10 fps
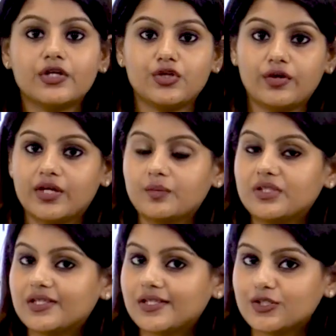your
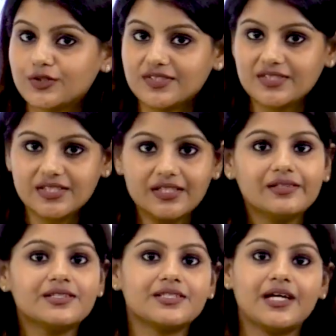communication
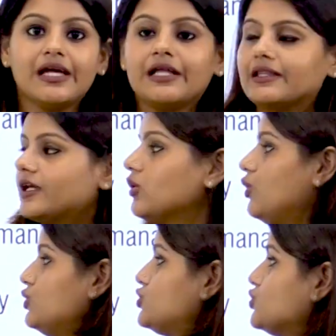skills, then
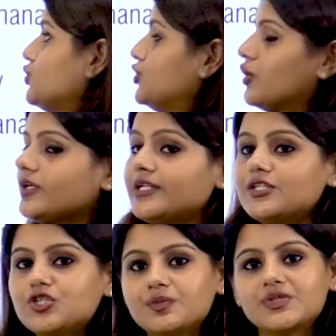also your
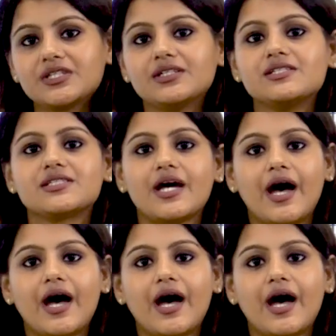leadership skills